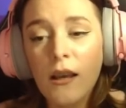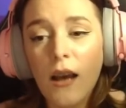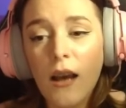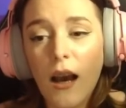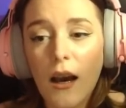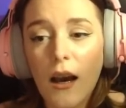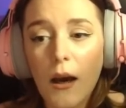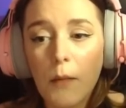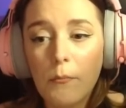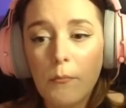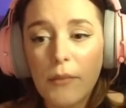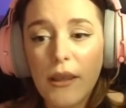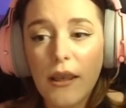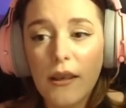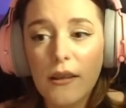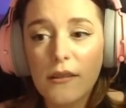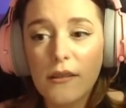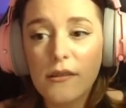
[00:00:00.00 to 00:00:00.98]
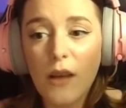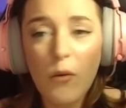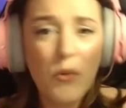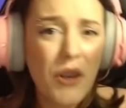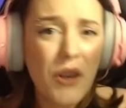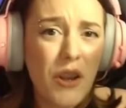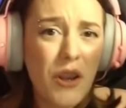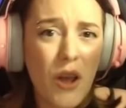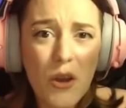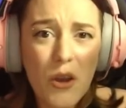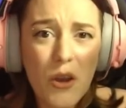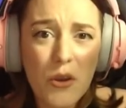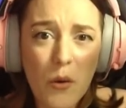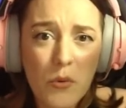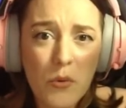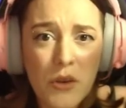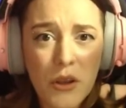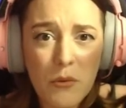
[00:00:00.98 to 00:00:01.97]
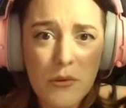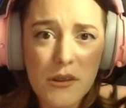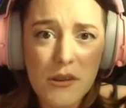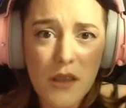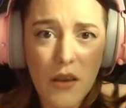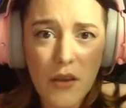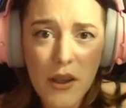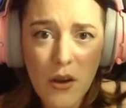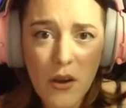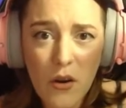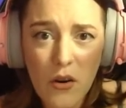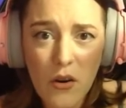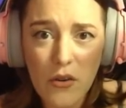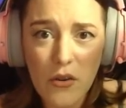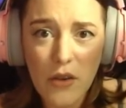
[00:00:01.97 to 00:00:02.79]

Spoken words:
Because I want to know what's going on,